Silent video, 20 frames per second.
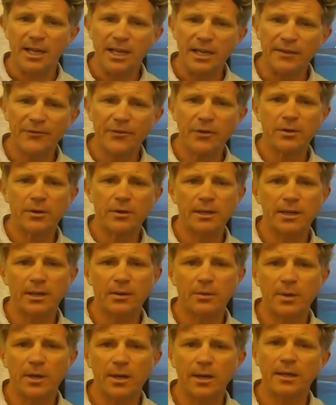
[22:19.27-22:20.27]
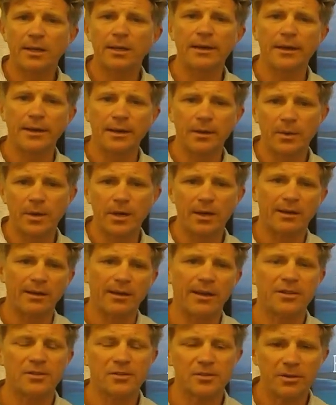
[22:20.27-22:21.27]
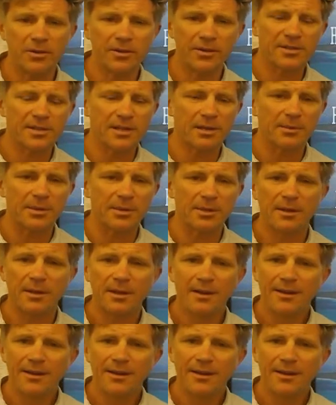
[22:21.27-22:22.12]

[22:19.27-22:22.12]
If you can get away, get away. Enjoy the summer.